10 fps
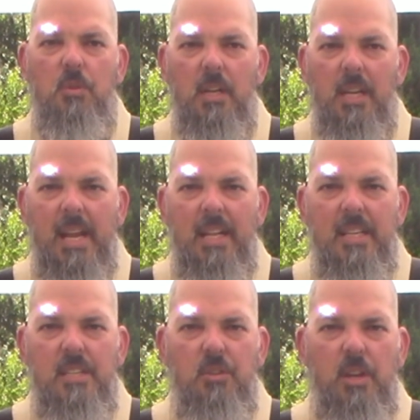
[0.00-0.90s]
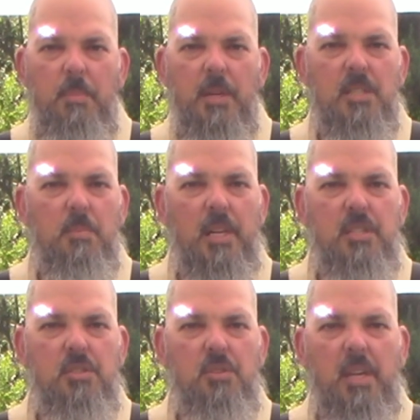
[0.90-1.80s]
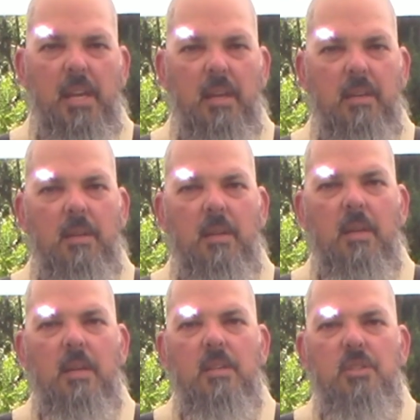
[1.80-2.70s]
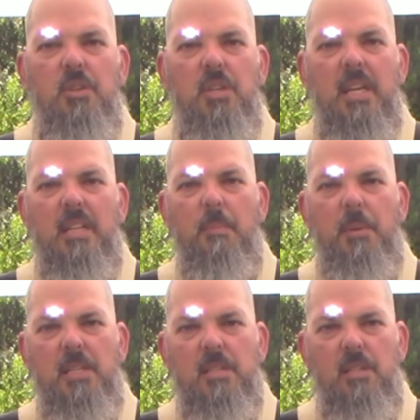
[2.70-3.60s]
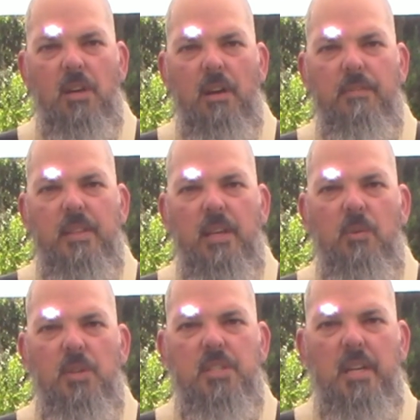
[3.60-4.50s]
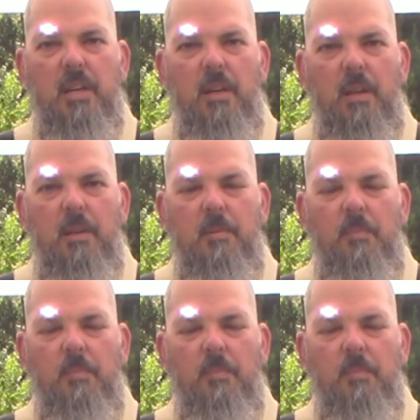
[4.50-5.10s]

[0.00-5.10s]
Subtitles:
lightly scrape it as much as you can so you can get the pieces off that were stuck on.